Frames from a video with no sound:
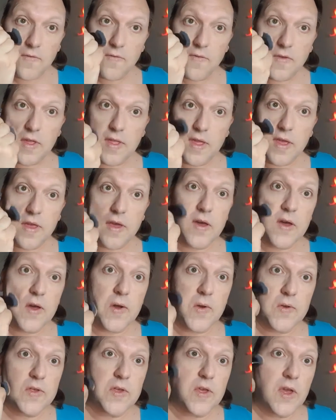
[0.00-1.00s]

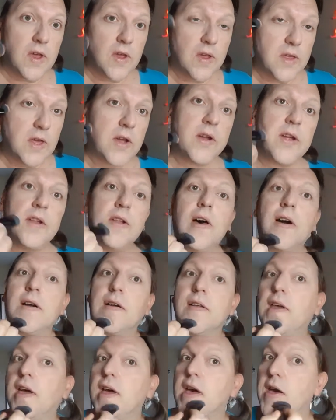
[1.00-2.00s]
videos during
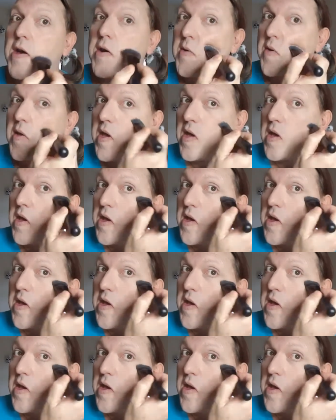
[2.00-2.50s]
lockdown,